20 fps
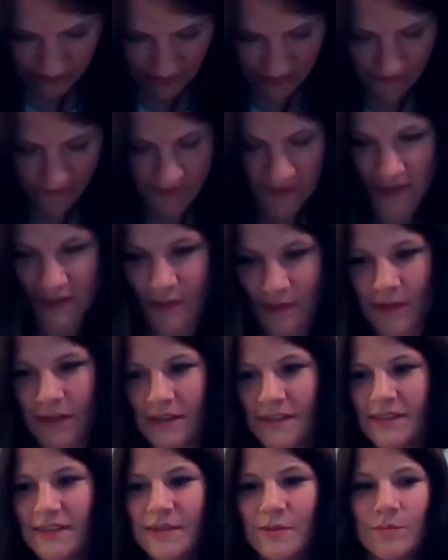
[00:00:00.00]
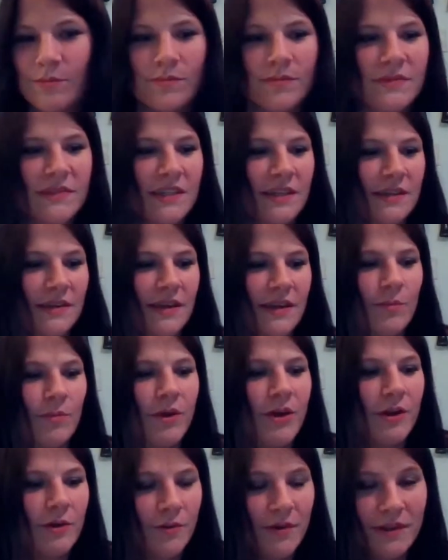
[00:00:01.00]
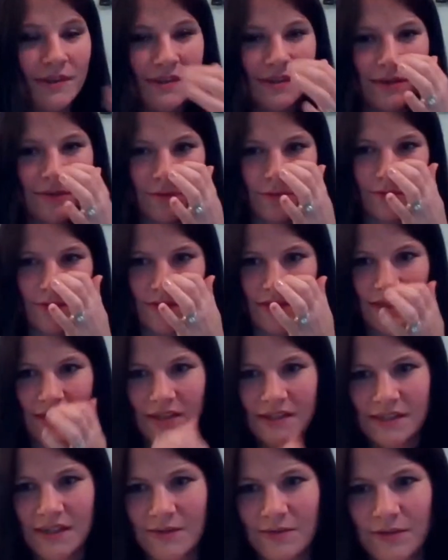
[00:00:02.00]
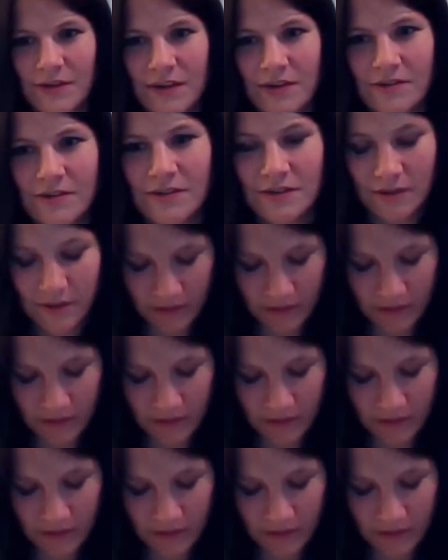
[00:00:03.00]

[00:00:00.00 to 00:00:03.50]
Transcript: I gotta find something else to to compare it with, so we'll throw this aside for now.